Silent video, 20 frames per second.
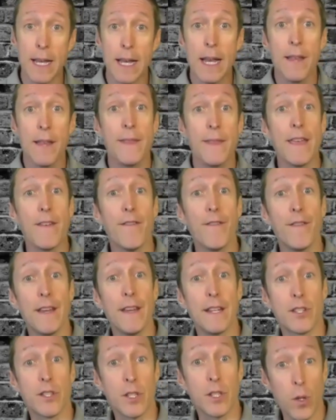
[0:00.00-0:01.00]
they
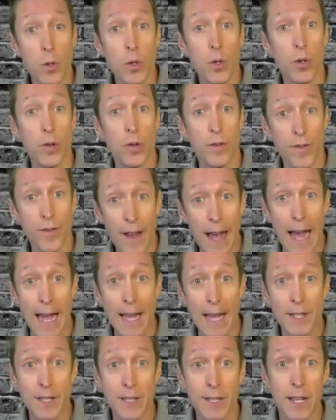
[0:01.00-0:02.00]
fit so-called
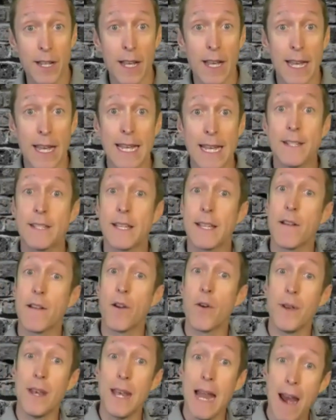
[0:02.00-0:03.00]
facts into their
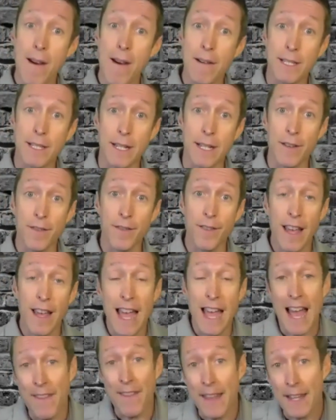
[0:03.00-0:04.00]
own narrative
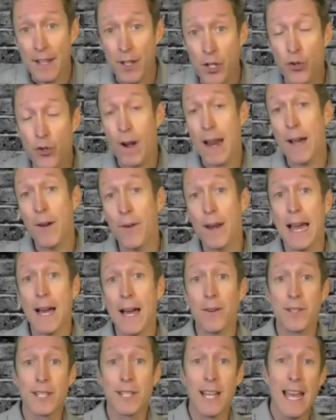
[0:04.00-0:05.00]
and then drown
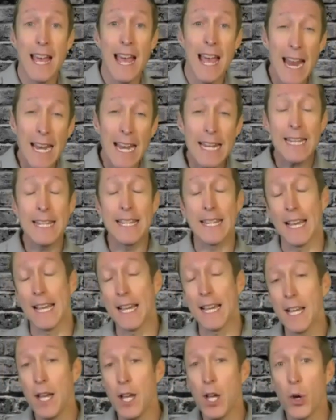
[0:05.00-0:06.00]
out
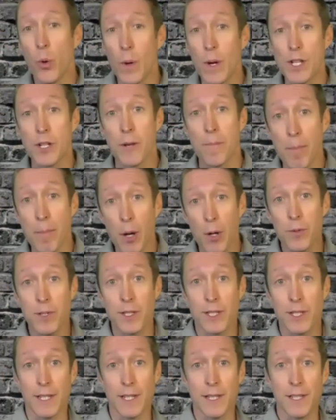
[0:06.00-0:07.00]
anything which
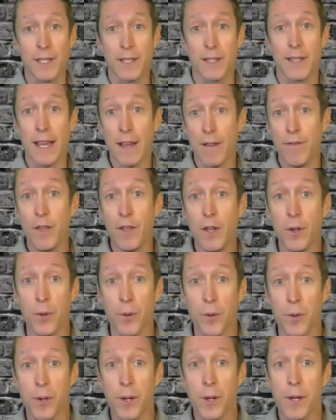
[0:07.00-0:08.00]
opposes their view.
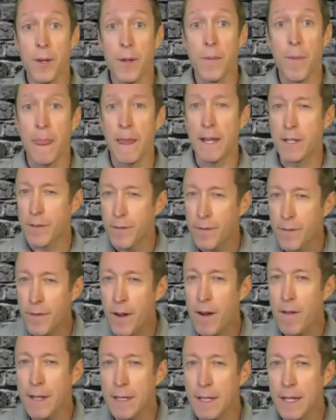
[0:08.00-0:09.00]
It's a
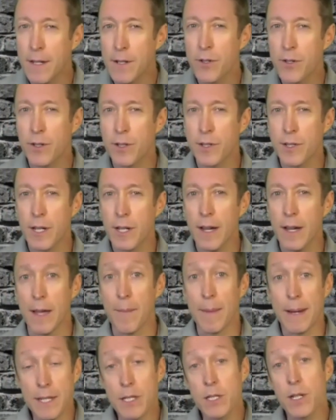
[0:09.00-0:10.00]
very dangerous time,
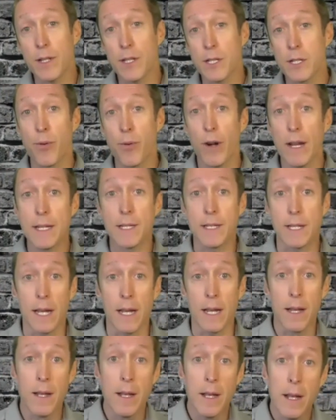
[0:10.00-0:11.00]
and it's not surprising.
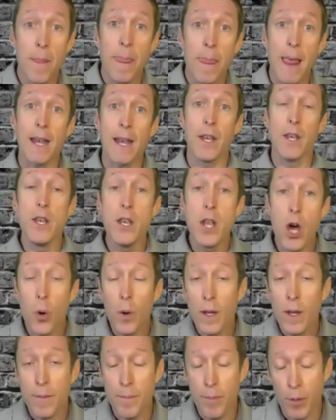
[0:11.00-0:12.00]
At no
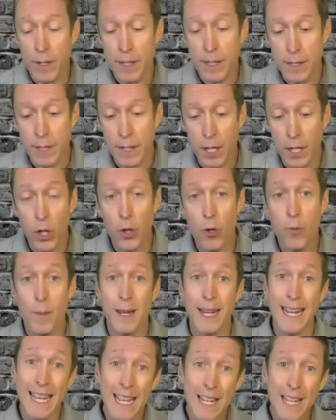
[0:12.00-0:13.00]
other point in human
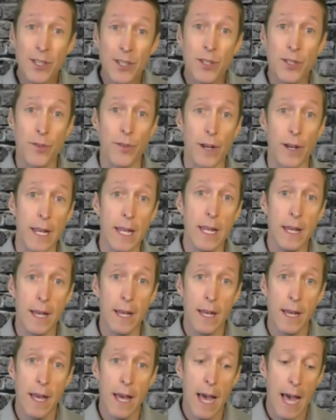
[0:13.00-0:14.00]
history
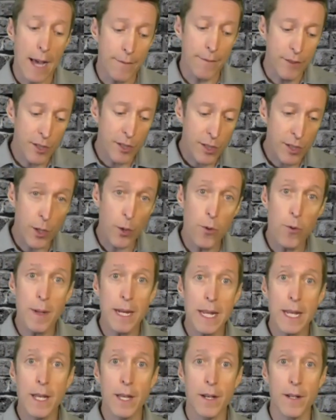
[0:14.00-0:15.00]
have so many
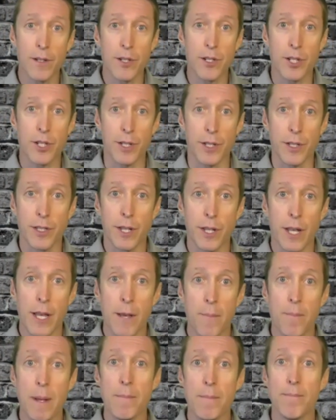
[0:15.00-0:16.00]
cultures
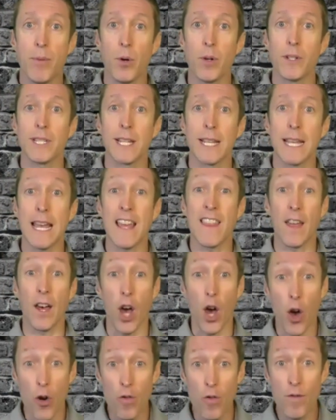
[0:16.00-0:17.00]
been brought together
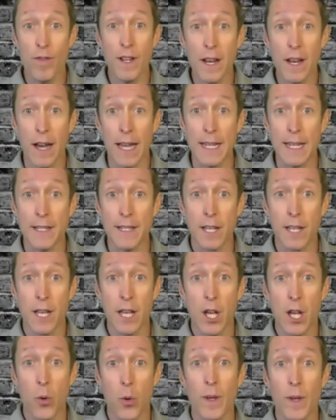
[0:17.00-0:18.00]
overnight
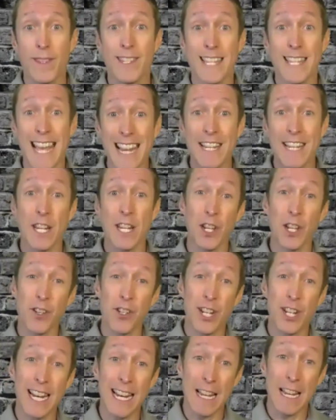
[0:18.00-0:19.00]
with
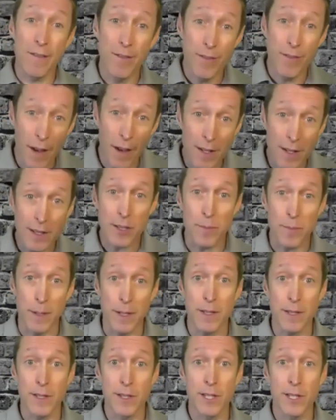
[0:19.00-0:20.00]
technological
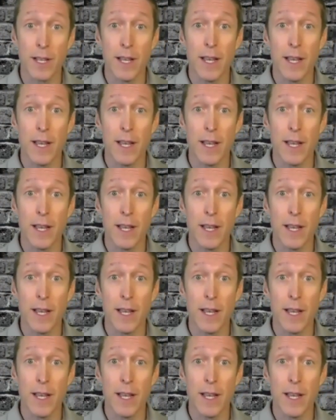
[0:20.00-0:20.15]
advancements